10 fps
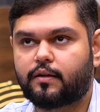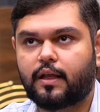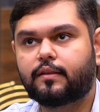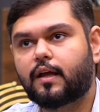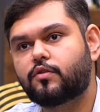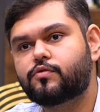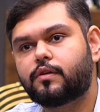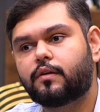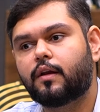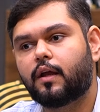
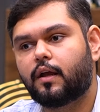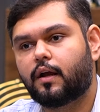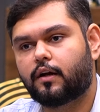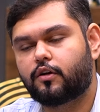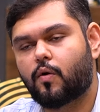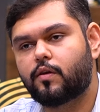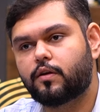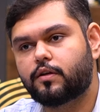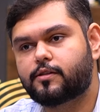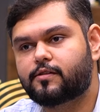
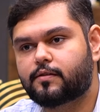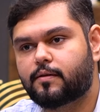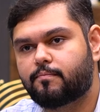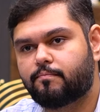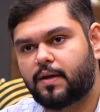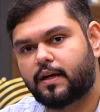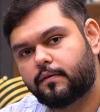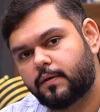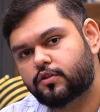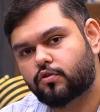$10,000
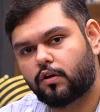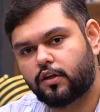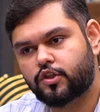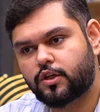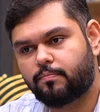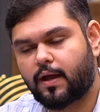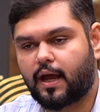merit-based scholarship,